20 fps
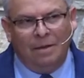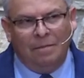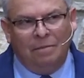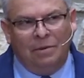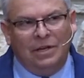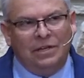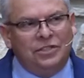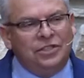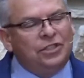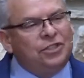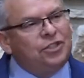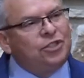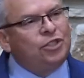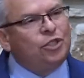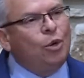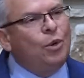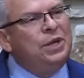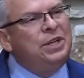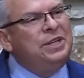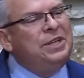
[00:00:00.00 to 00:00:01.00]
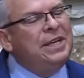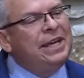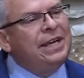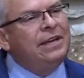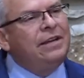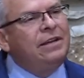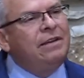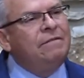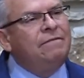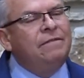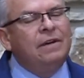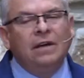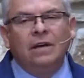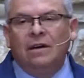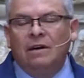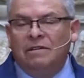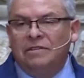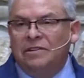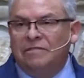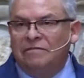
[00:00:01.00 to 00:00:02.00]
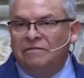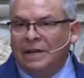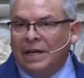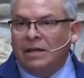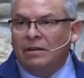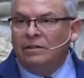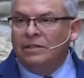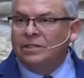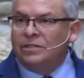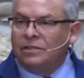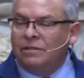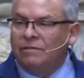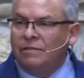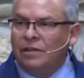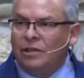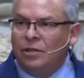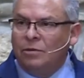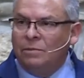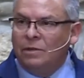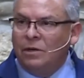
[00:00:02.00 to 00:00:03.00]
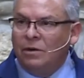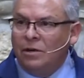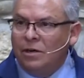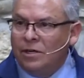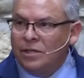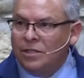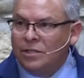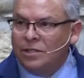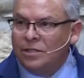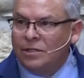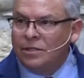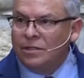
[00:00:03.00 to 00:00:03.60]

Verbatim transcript: But it's just so indicative of the fickleness of the human heart.